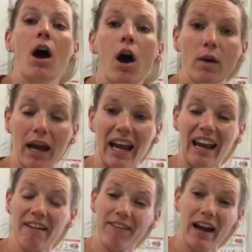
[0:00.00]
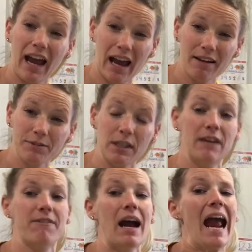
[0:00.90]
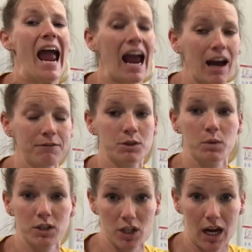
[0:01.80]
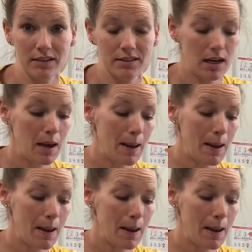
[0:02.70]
okay, if I have to, if I have to adjust